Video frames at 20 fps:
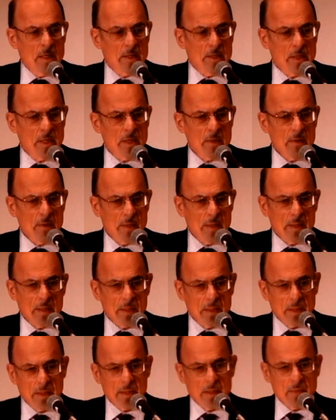You know,
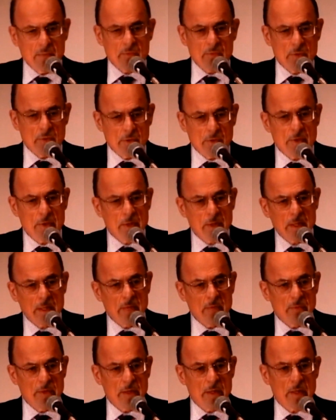I have to earn a
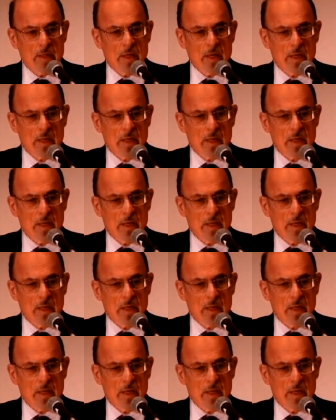living.